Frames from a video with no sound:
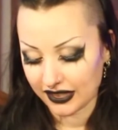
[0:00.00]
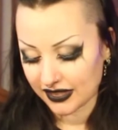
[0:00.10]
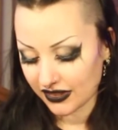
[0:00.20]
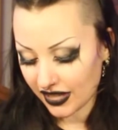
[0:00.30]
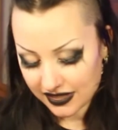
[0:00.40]

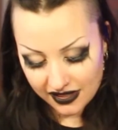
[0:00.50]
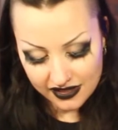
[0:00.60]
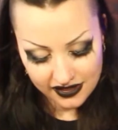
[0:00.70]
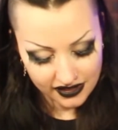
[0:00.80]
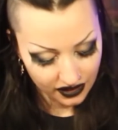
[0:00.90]
So there's
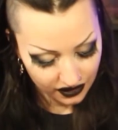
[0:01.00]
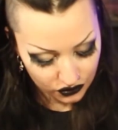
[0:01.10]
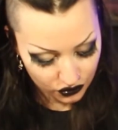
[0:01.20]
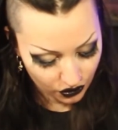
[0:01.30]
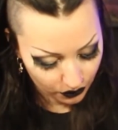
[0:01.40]
this
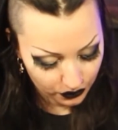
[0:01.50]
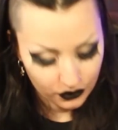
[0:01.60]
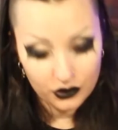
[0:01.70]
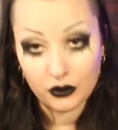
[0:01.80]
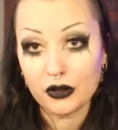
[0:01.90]
shop
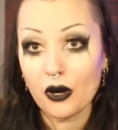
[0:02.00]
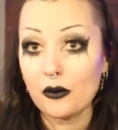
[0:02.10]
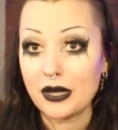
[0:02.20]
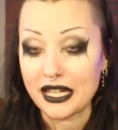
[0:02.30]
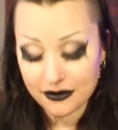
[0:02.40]
called
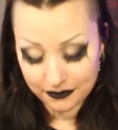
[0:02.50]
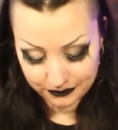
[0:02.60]
Hobby